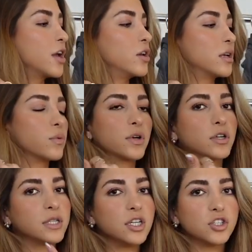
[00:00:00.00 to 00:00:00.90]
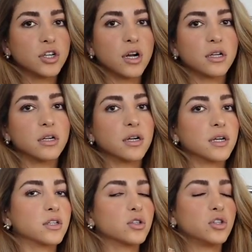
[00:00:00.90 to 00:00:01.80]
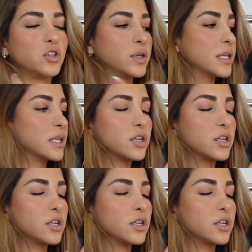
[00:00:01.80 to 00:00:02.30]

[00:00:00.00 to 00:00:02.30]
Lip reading: you can wear your t-shirt under it, you can